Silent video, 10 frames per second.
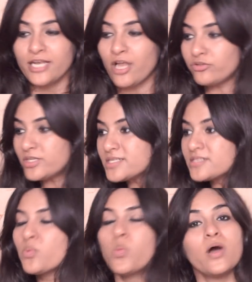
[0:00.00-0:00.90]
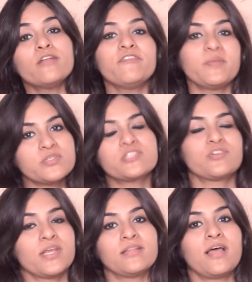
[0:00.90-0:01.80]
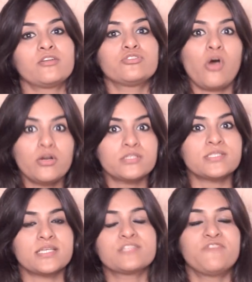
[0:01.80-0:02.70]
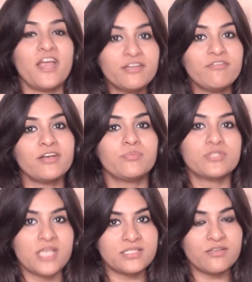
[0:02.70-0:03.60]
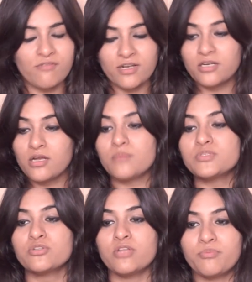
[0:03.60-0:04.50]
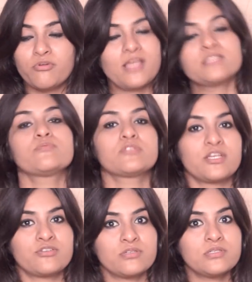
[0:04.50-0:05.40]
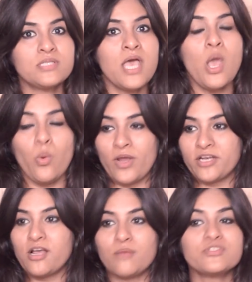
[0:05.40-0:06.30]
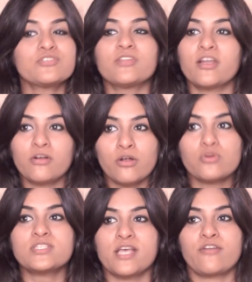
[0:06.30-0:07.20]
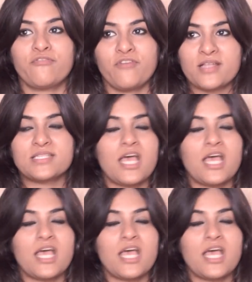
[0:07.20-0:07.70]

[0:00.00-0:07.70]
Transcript: Now this is a world famous trait, that a Taurus is very possessive when it comes to their prized possessions, when it comes to their close set of friends,